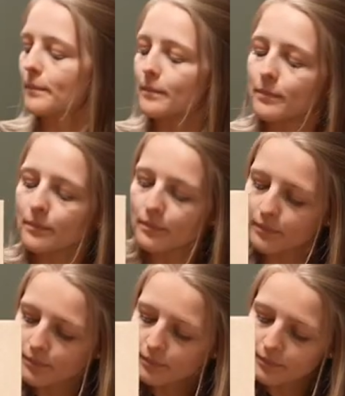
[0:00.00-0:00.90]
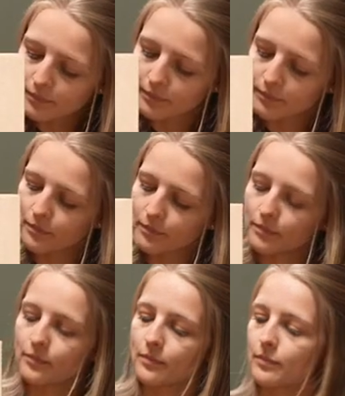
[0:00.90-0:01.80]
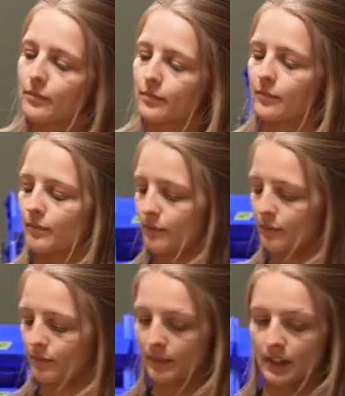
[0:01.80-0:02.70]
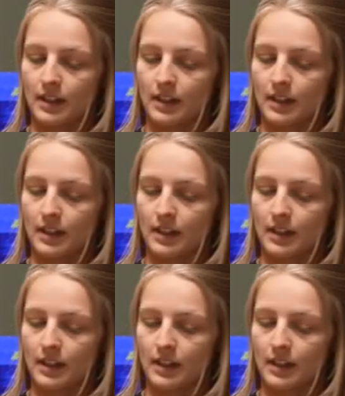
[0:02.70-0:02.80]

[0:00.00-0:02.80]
(silence)